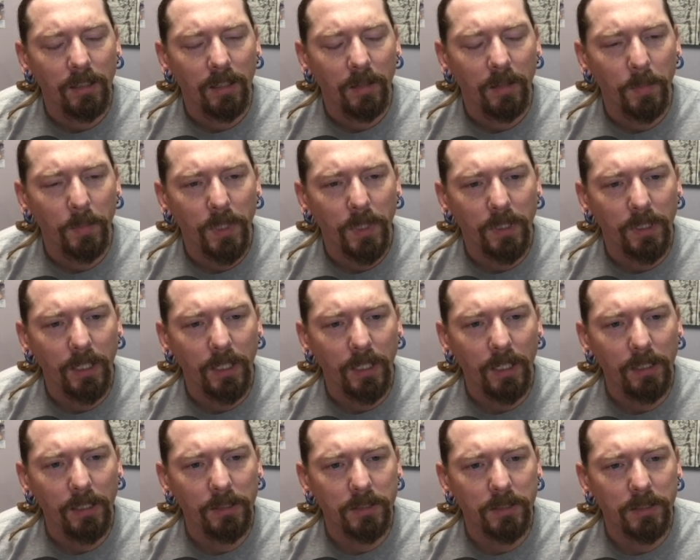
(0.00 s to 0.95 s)
But the
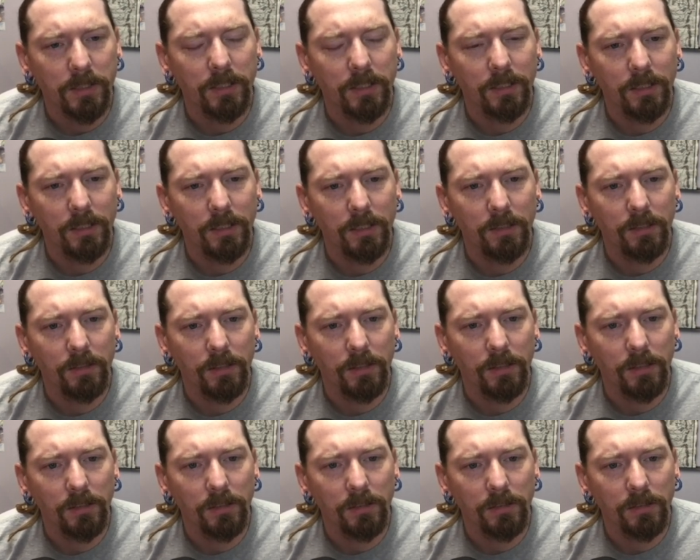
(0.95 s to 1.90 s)
king will
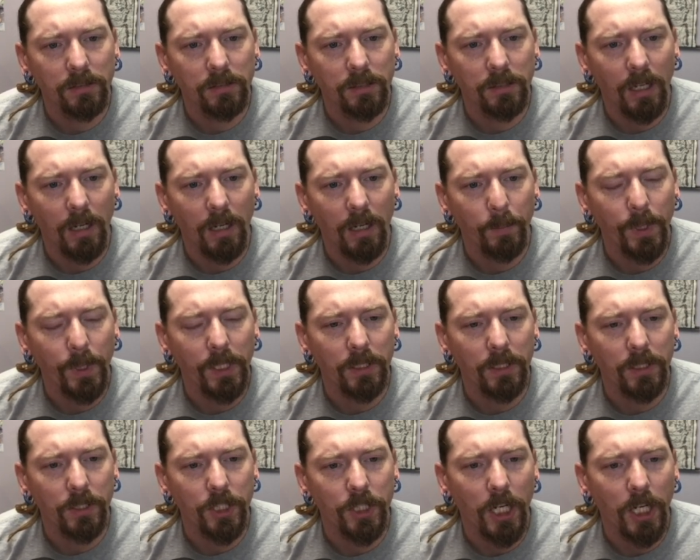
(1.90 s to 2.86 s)
still not be in
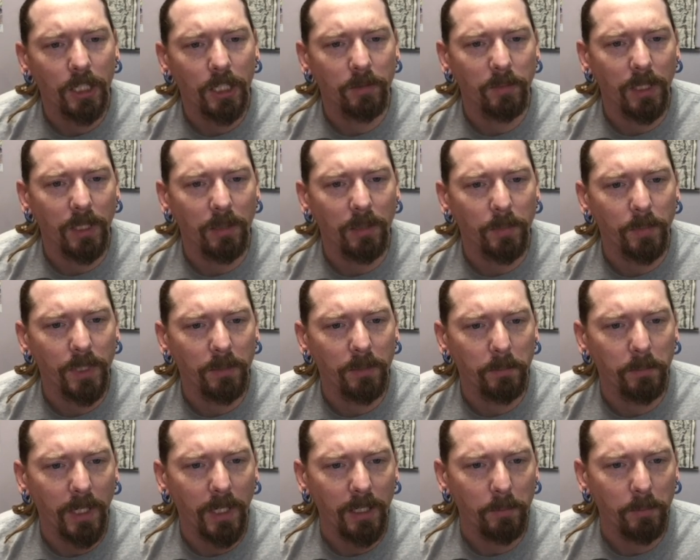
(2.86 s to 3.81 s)
checkmate, but it
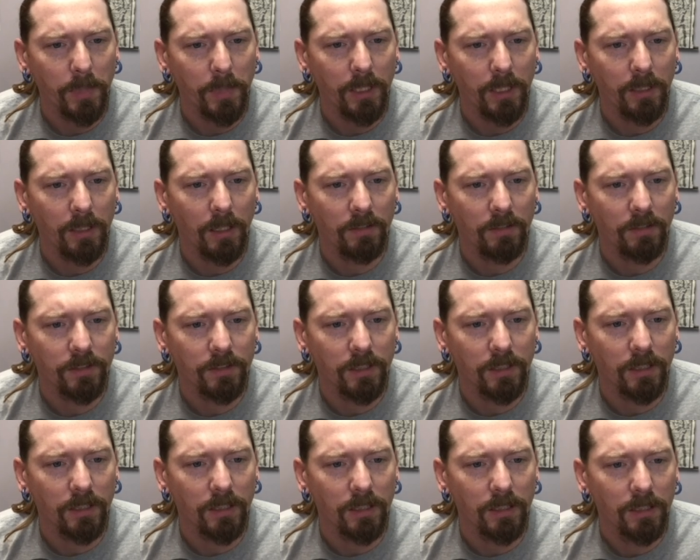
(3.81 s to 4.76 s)
might be enough
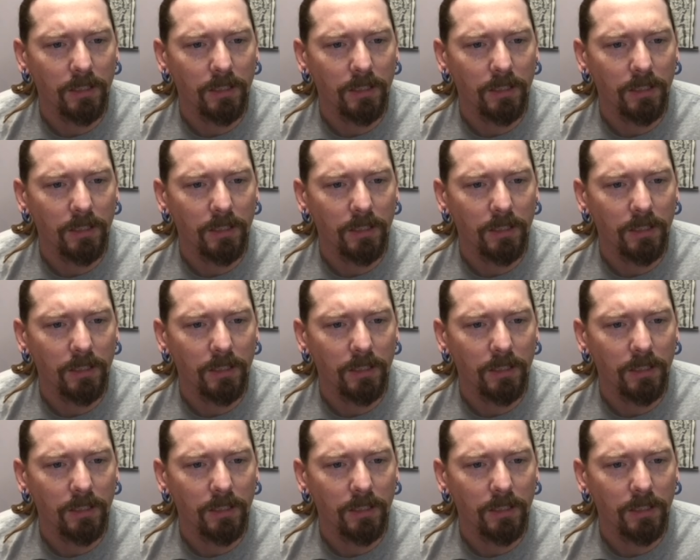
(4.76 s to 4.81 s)
to